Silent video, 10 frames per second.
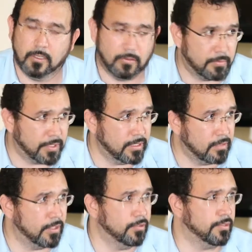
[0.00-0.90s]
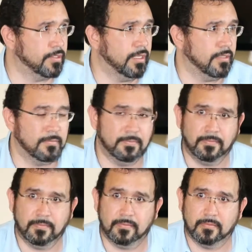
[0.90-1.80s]
what the President Maduro said.
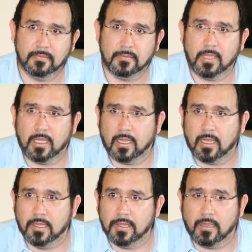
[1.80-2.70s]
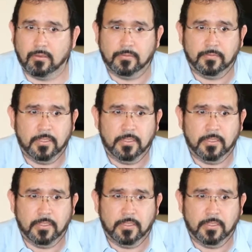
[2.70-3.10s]
And now,